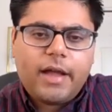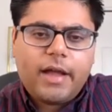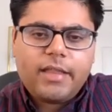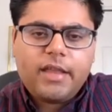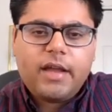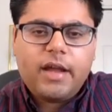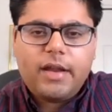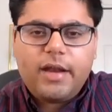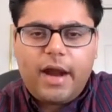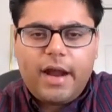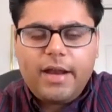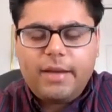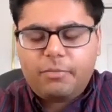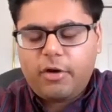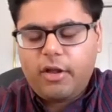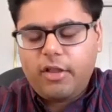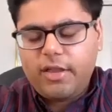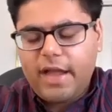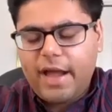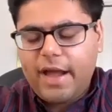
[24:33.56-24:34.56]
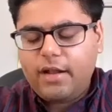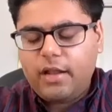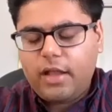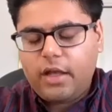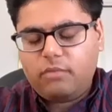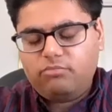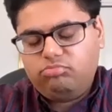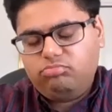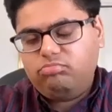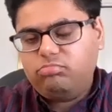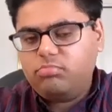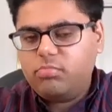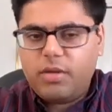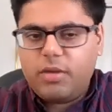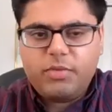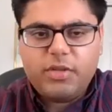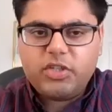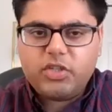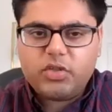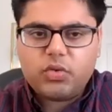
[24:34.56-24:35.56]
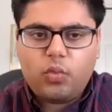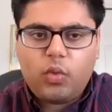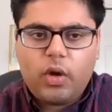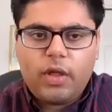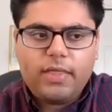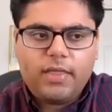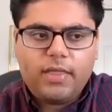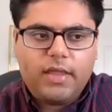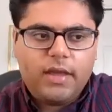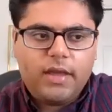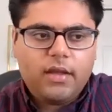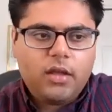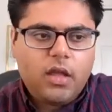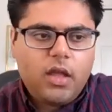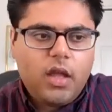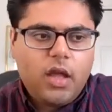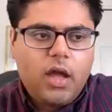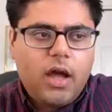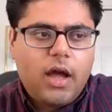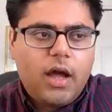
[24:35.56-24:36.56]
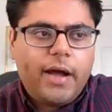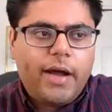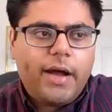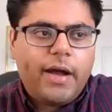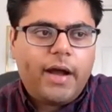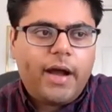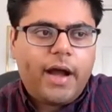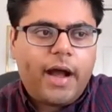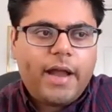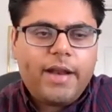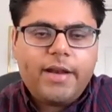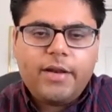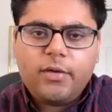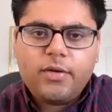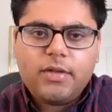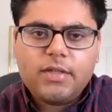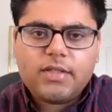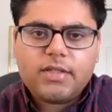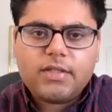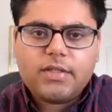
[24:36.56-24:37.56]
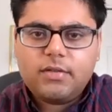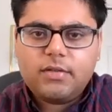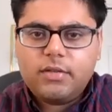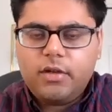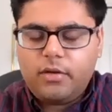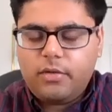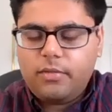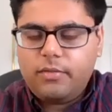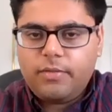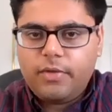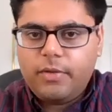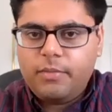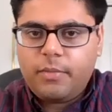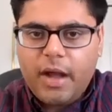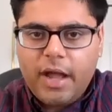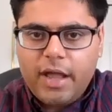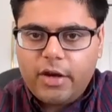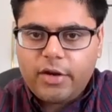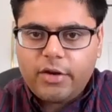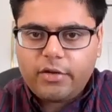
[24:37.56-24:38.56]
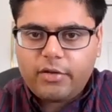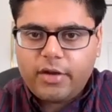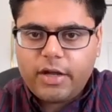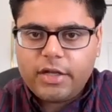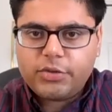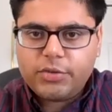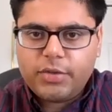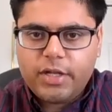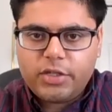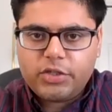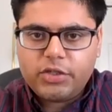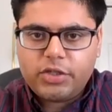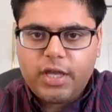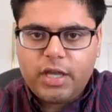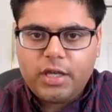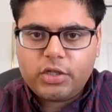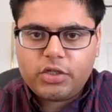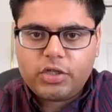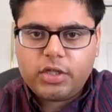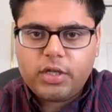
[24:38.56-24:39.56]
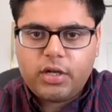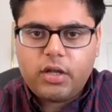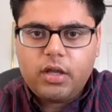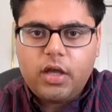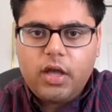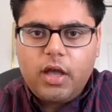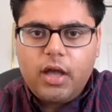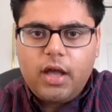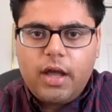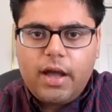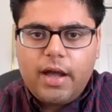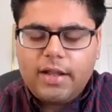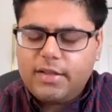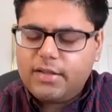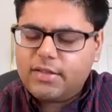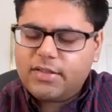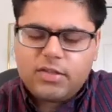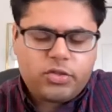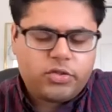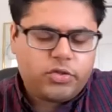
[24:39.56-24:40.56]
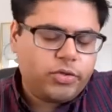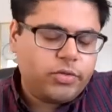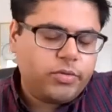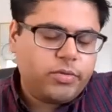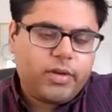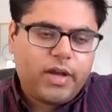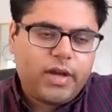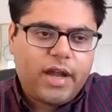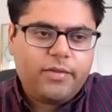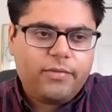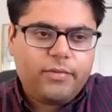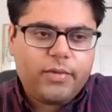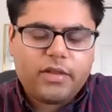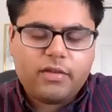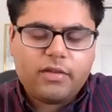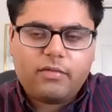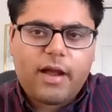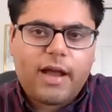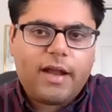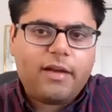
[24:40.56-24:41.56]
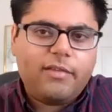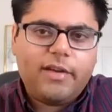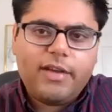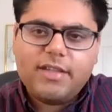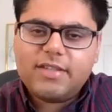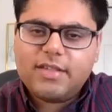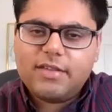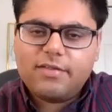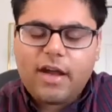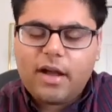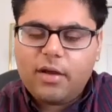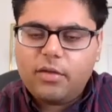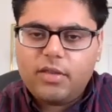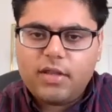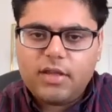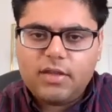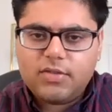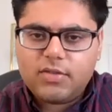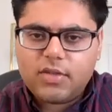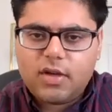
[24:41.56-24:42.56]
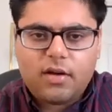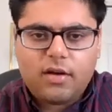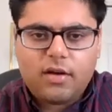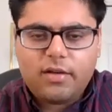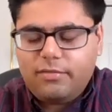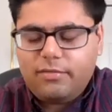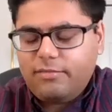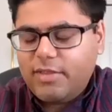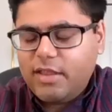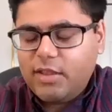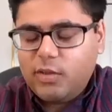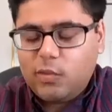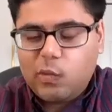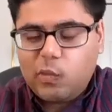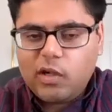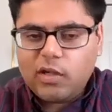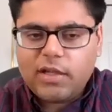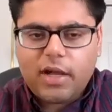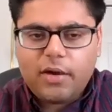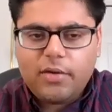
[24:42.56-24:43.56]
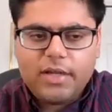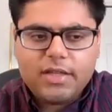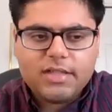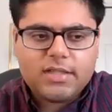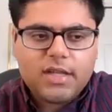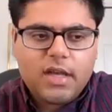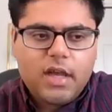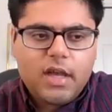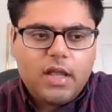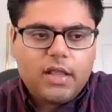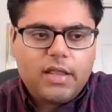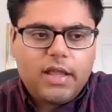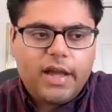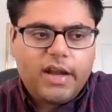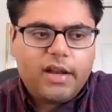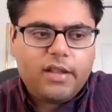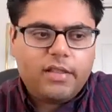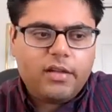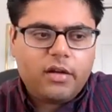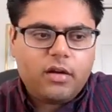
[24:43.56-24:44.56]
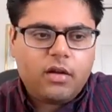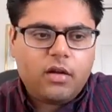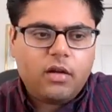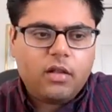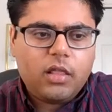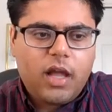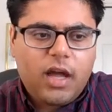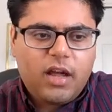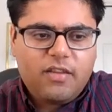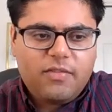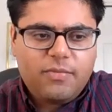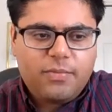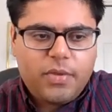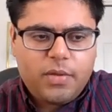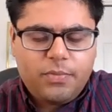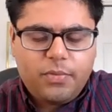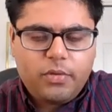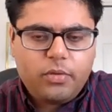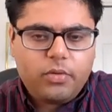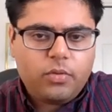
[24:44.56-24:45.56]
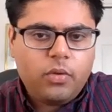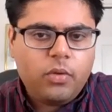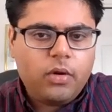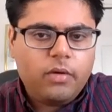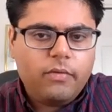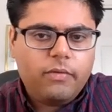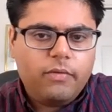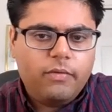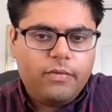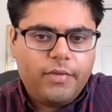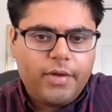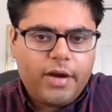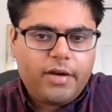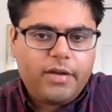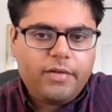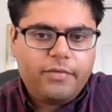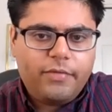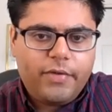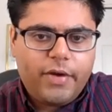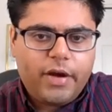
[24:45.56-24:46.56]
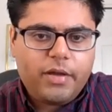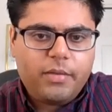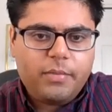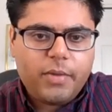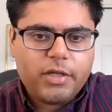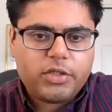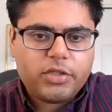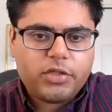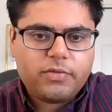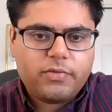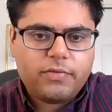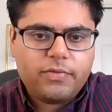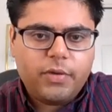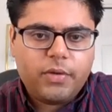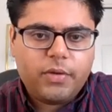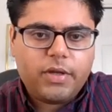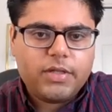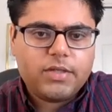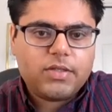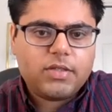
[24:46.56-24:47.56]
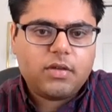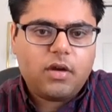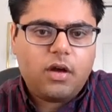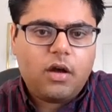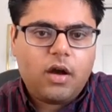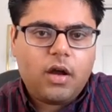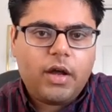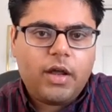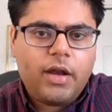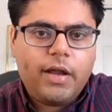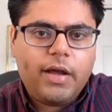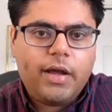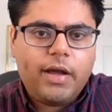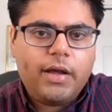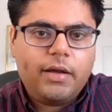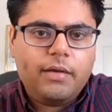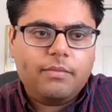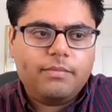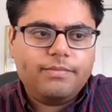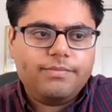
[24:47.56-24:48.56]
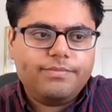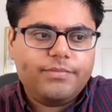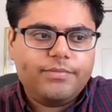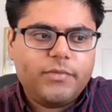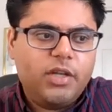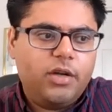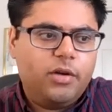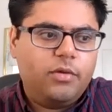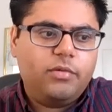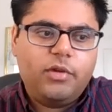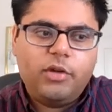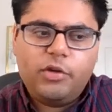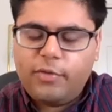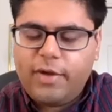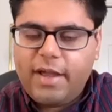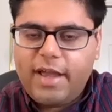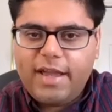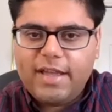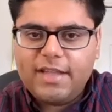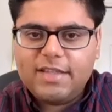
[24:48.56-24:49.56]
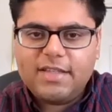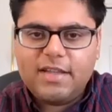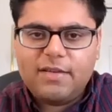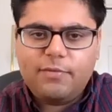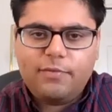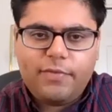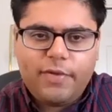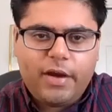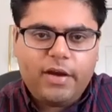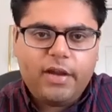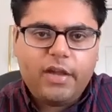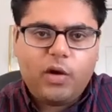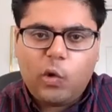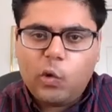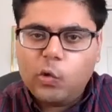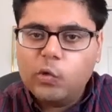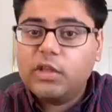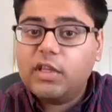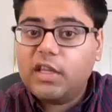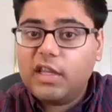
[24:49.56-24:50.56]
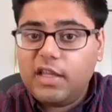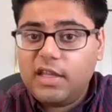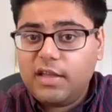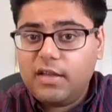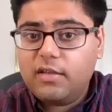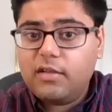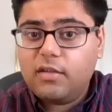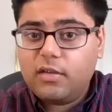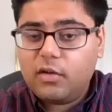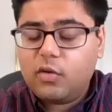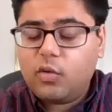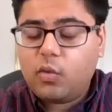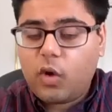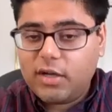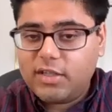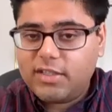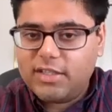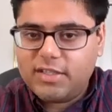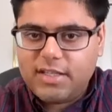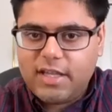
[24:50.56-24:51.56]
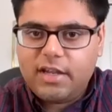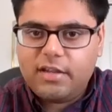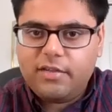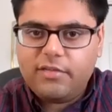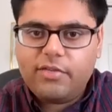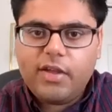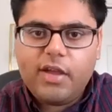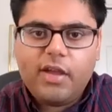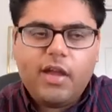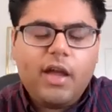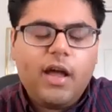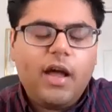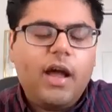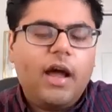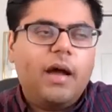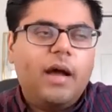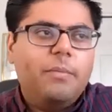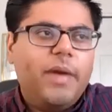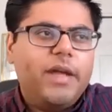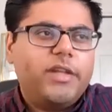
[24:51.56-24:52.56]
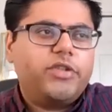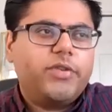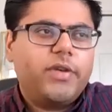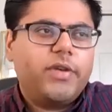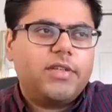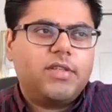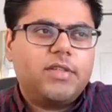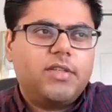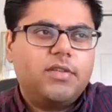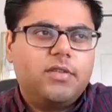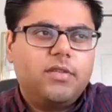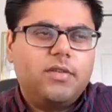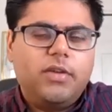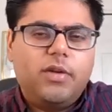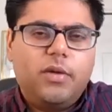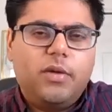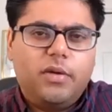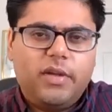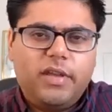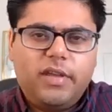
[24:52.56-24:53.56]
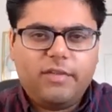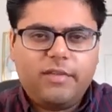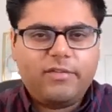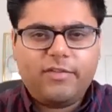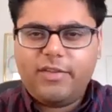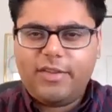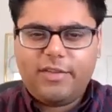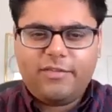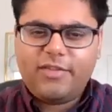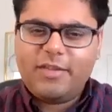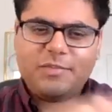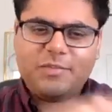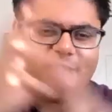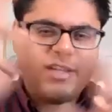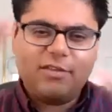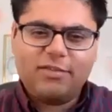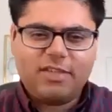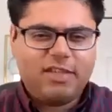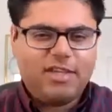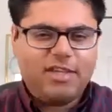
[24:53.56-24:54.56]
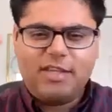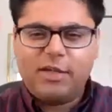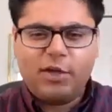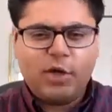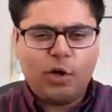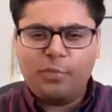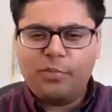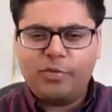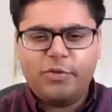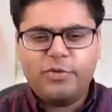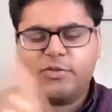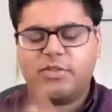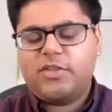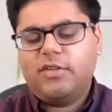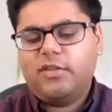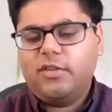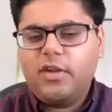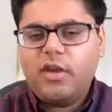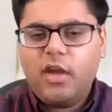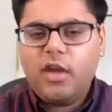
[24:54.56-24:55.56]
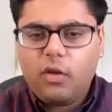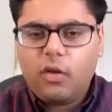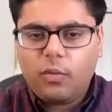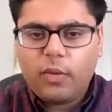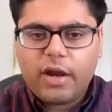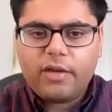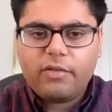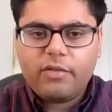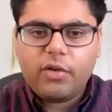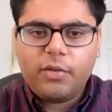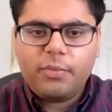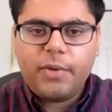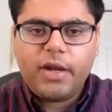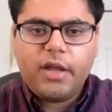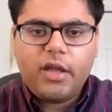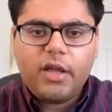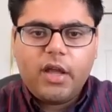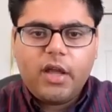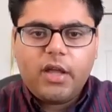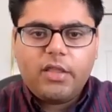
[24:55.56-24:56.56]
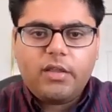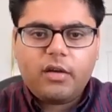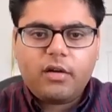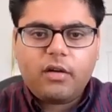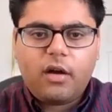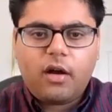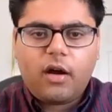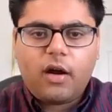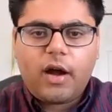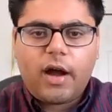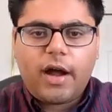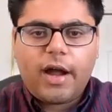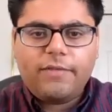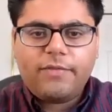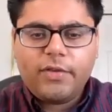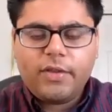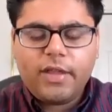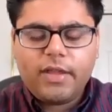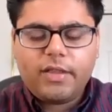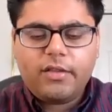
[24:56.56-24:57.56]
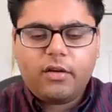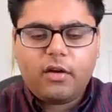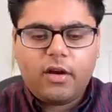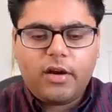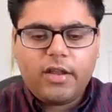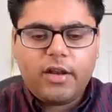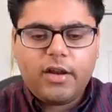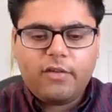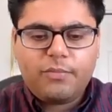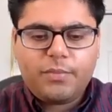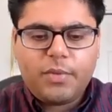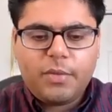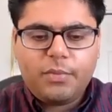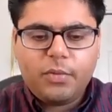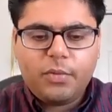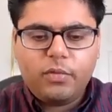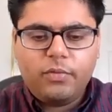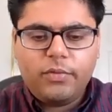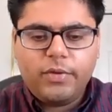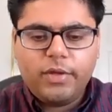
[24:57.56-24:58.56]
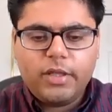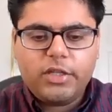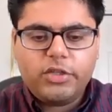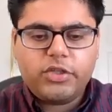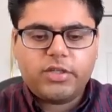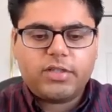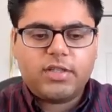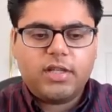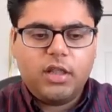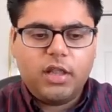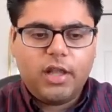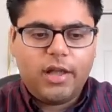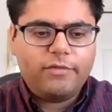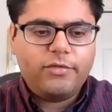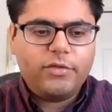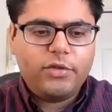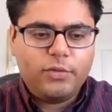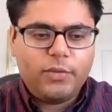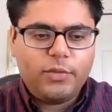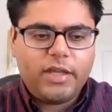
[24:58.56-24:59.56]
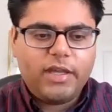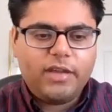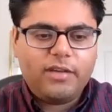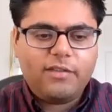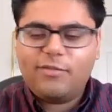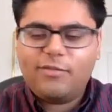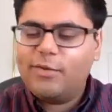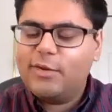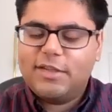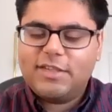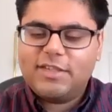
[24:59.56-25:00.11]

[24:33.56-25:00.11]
think I'd probably add like maybe just one thing. I noticed, in my undergraduate education, and this is true kind of with the rat race of how things are in the world nowadays, that there are a lot of people who are very, very much focused on, grades and very only quantitative metrics to, give themselves an ego boost or whatever. But I feel like there aren't enough people who really just love doing it for